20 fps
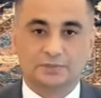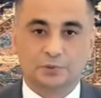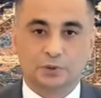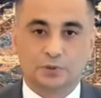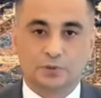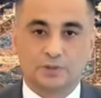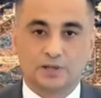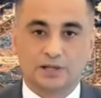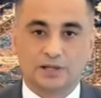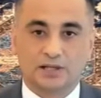
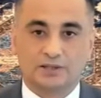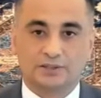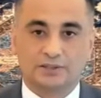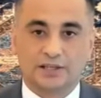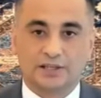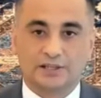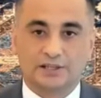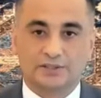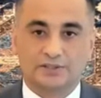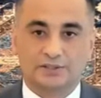propaganda
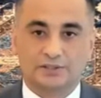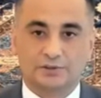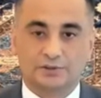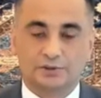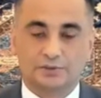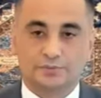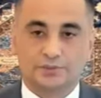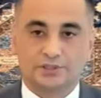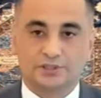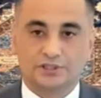against
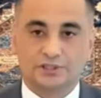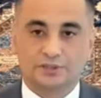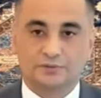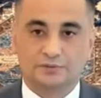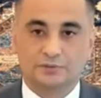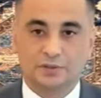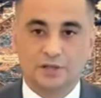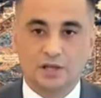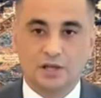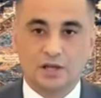
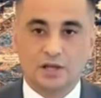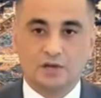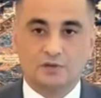Azerbaijan,